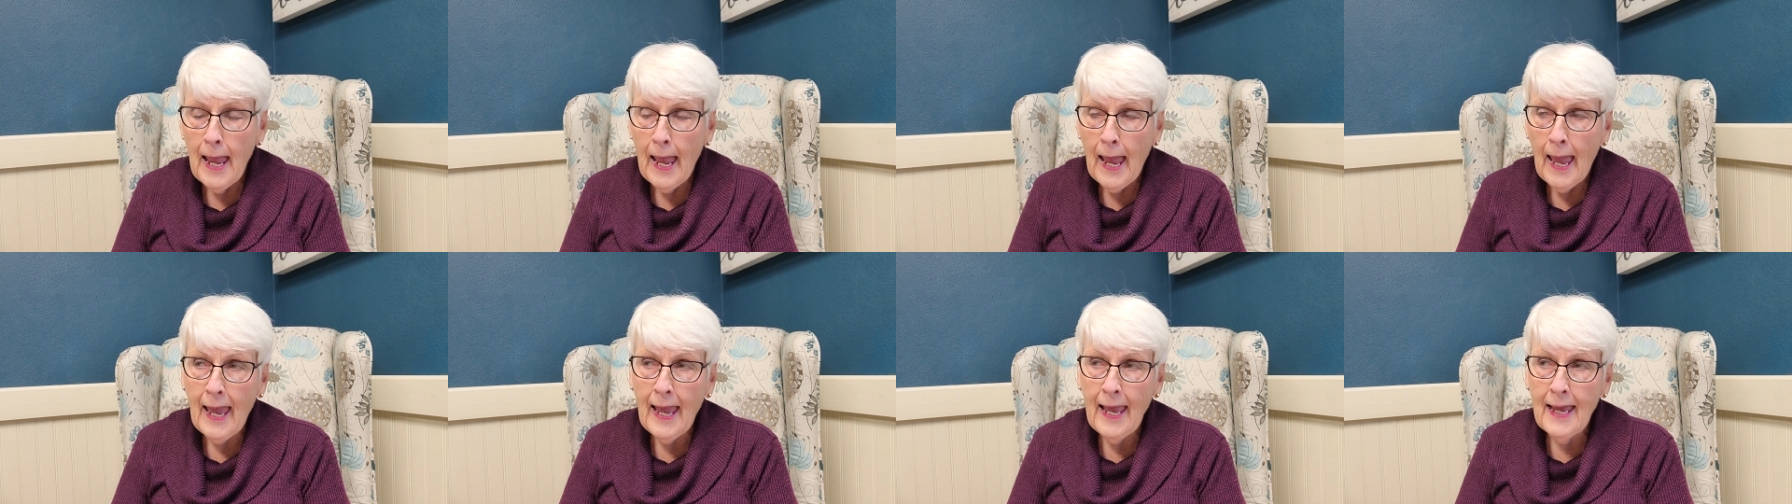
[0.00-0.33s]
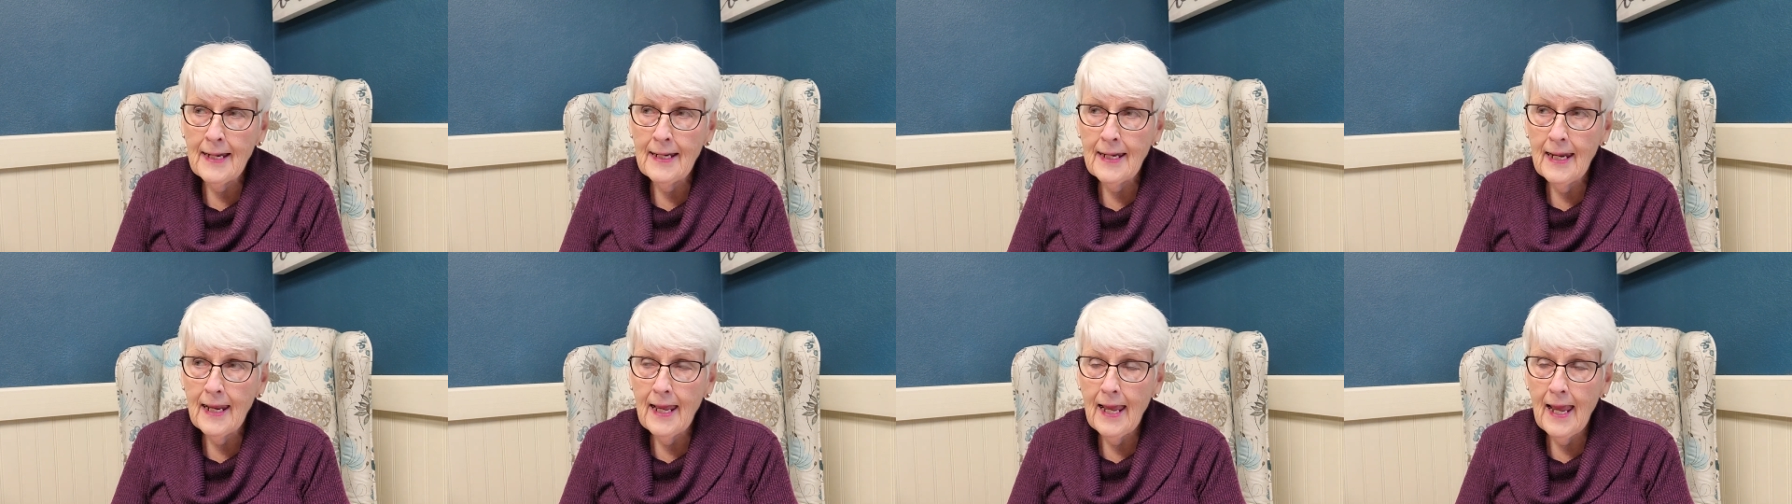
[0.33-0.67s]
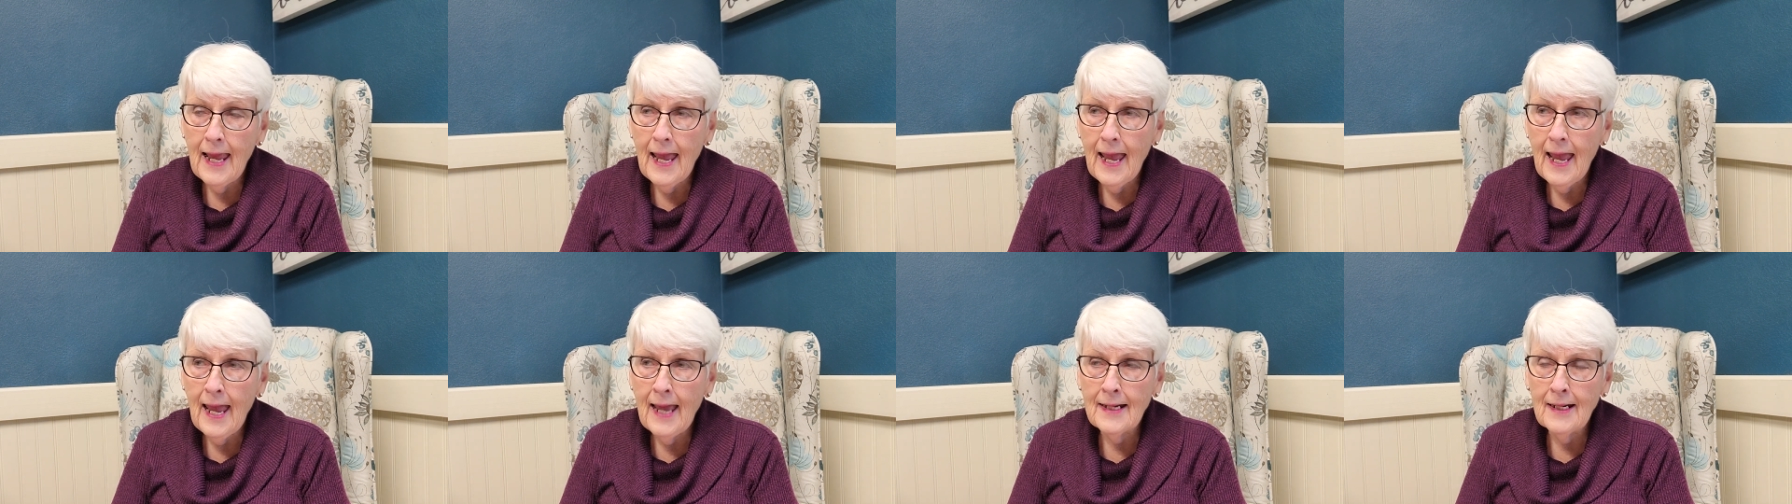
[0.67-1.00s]
And
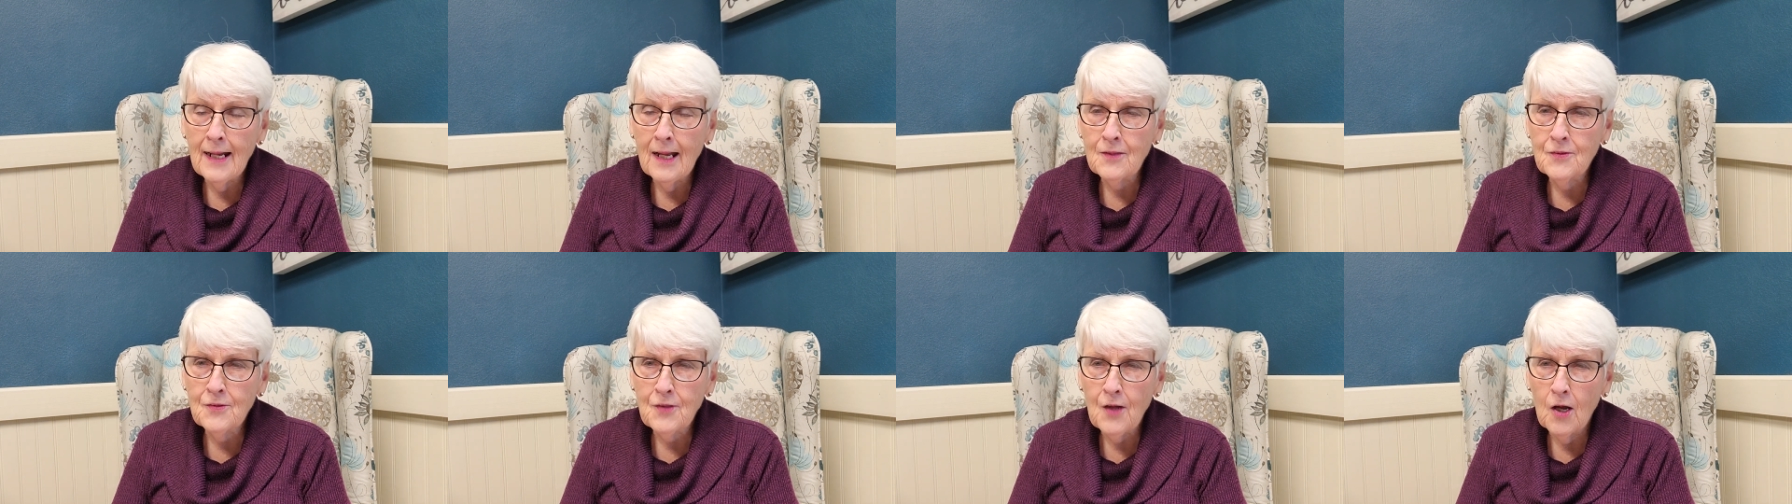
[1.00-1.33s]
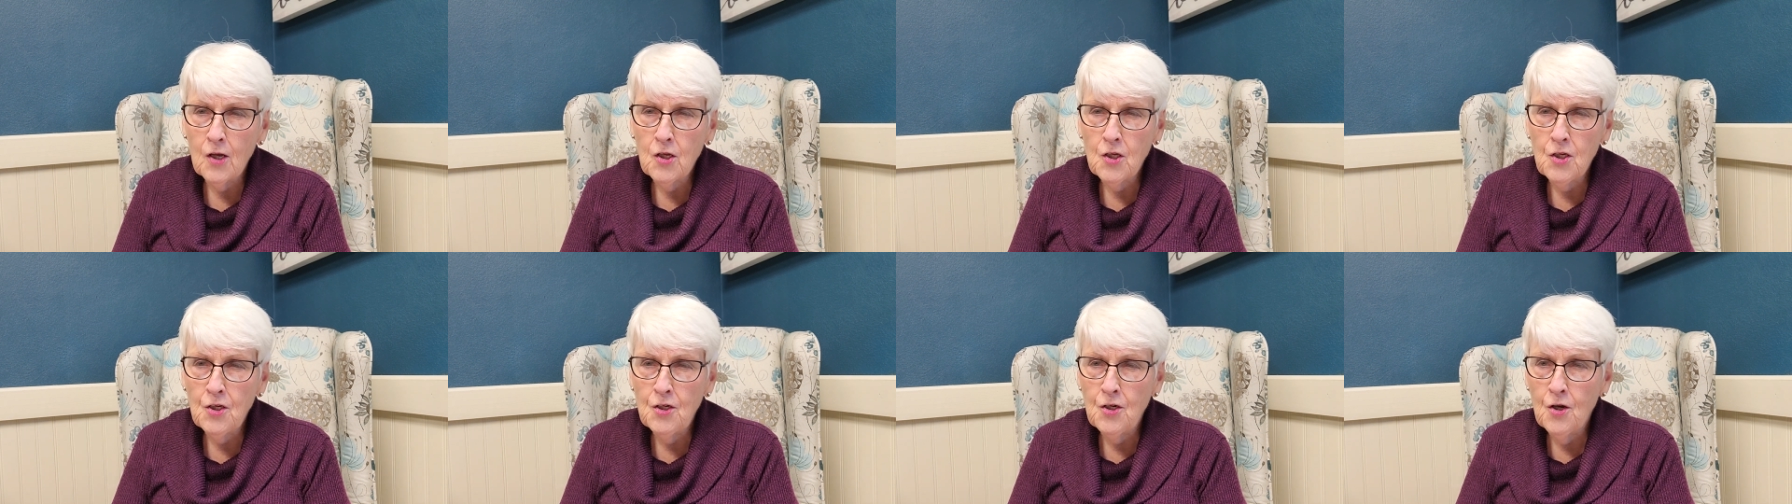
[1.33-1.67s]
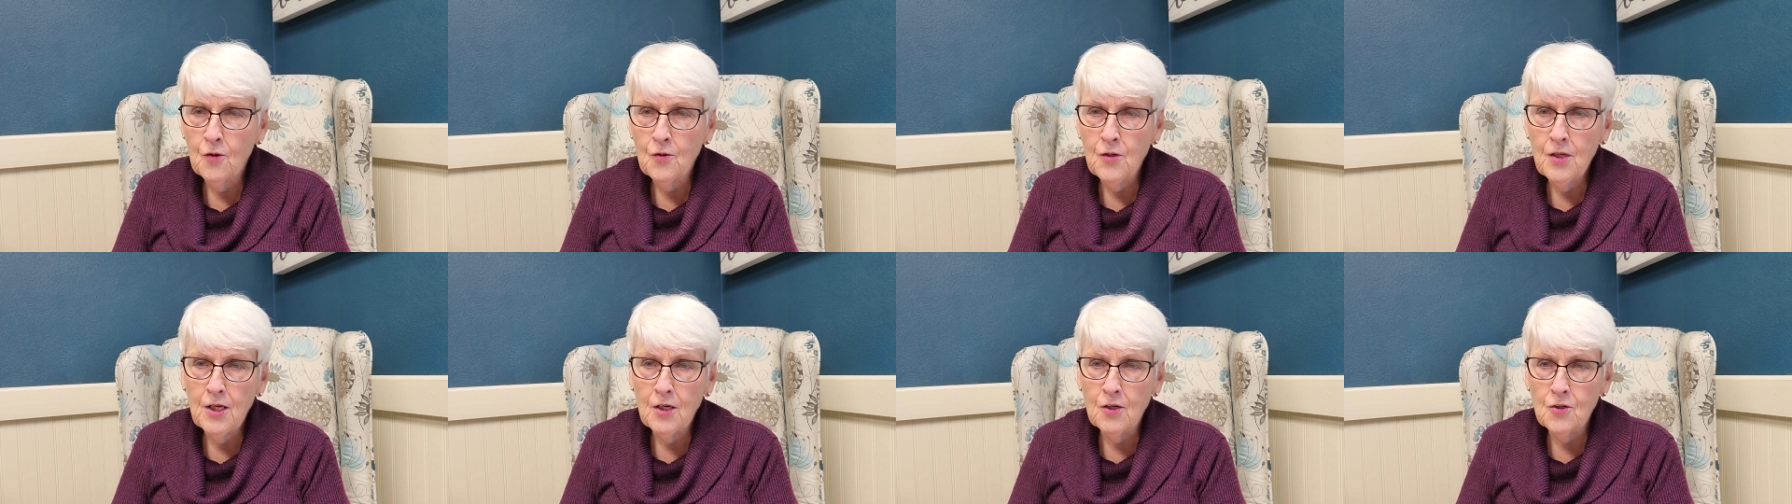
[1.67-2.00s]
and I thought, you know,
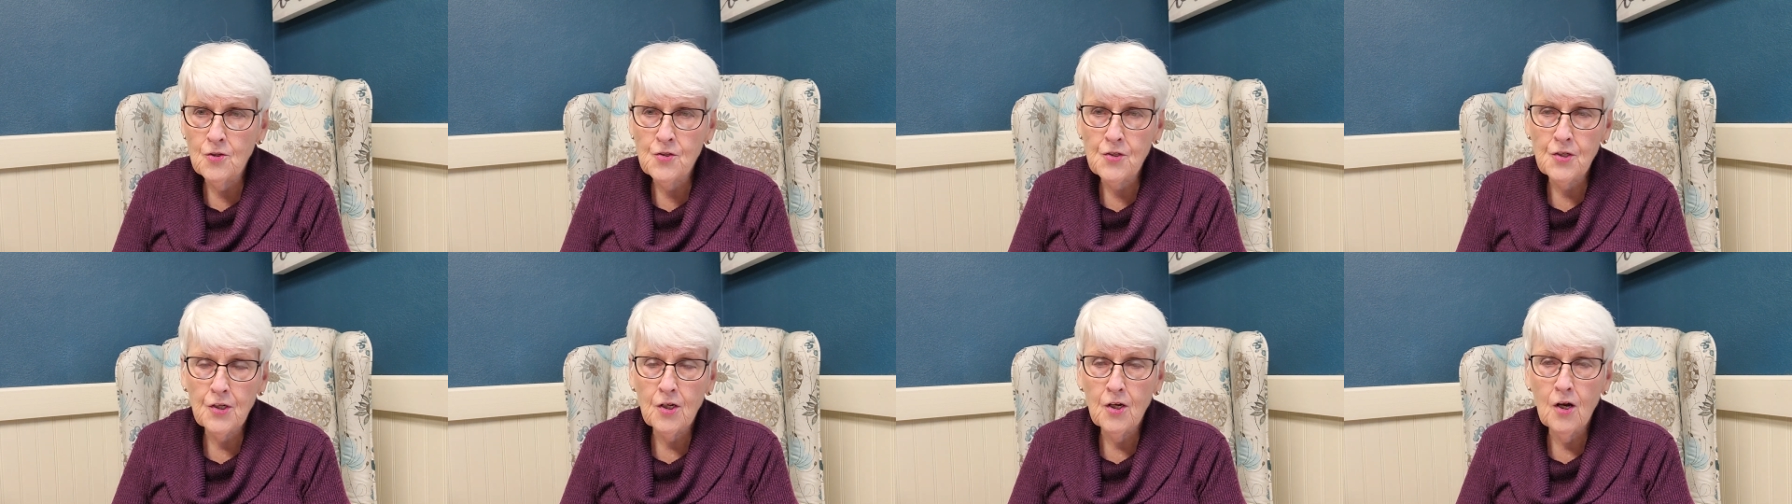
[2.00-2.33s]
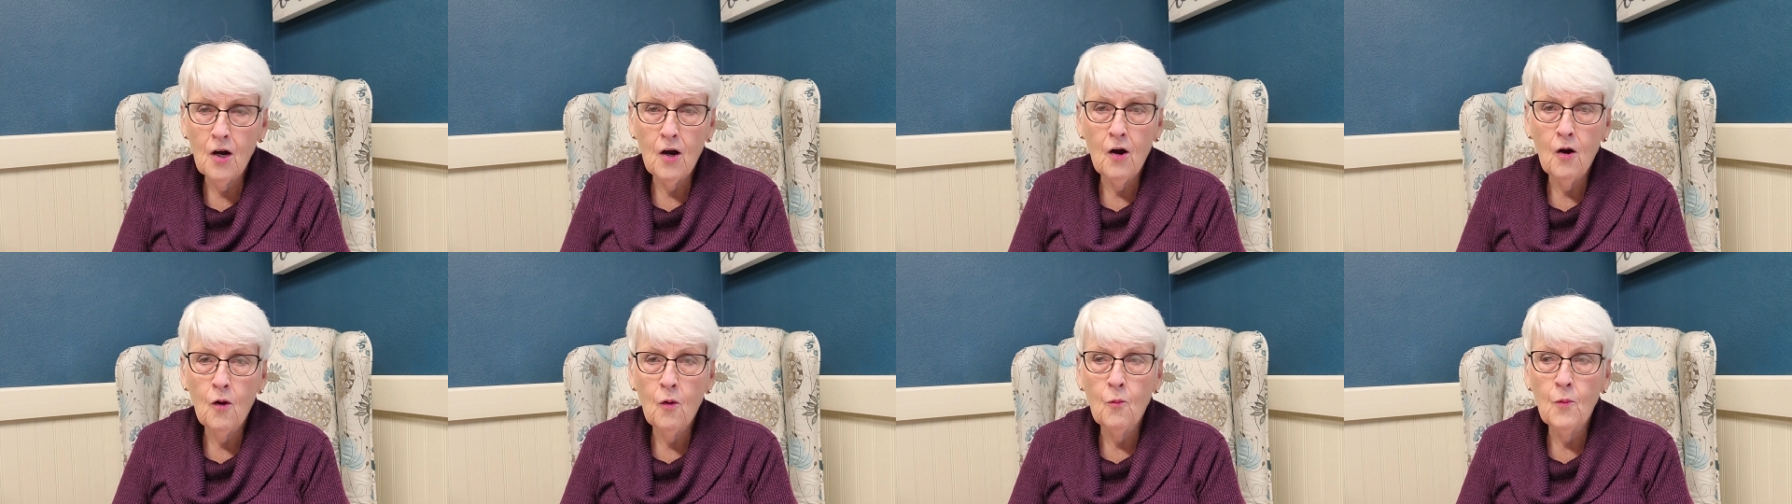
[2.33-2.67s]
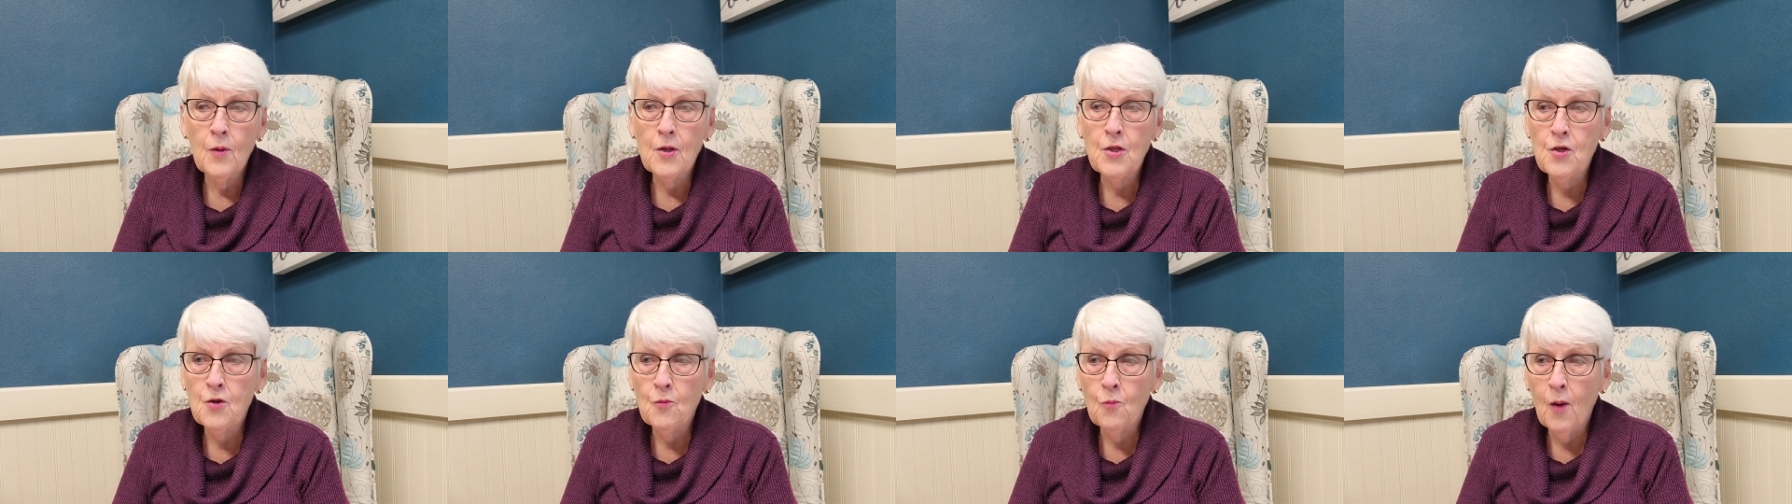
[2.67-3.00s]
years ago
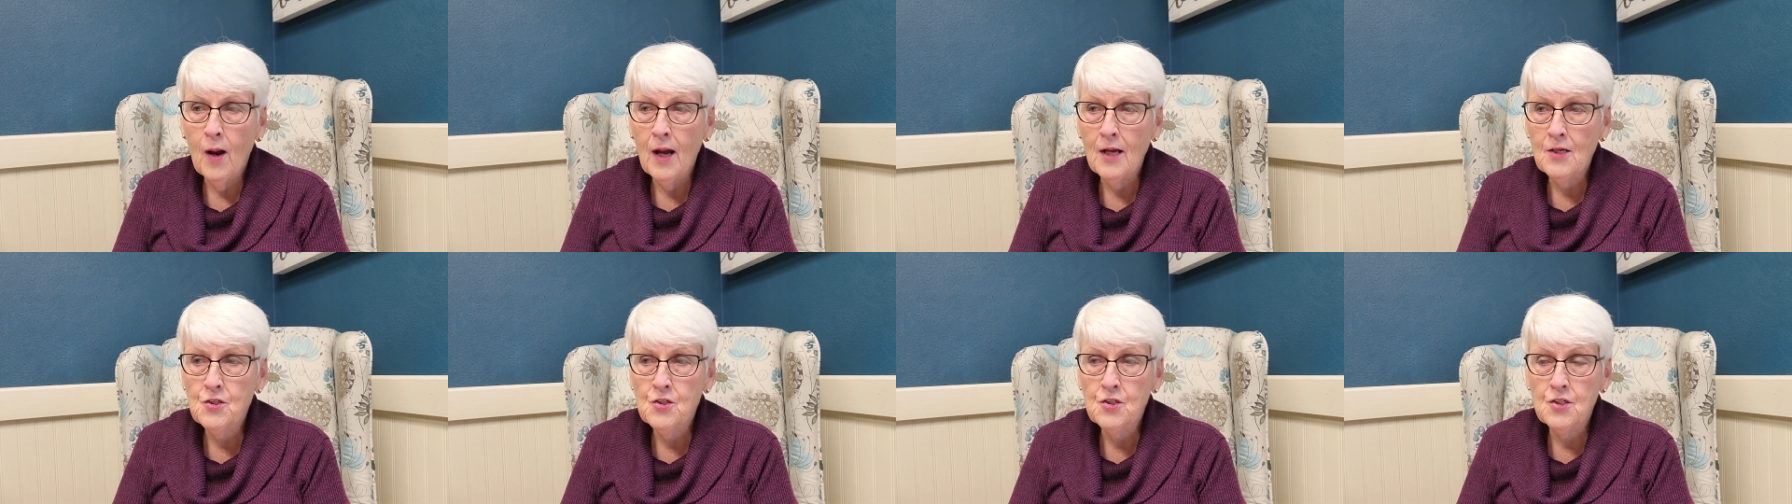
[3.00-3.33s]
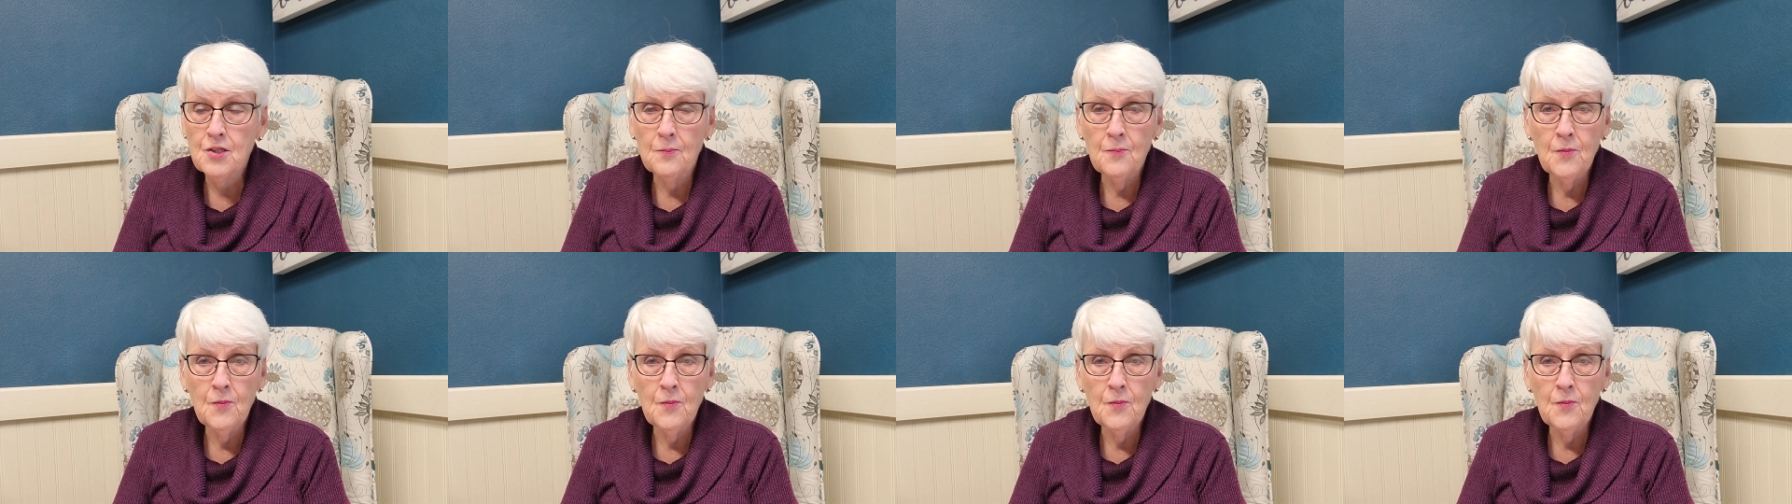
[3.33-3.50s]
when you watched a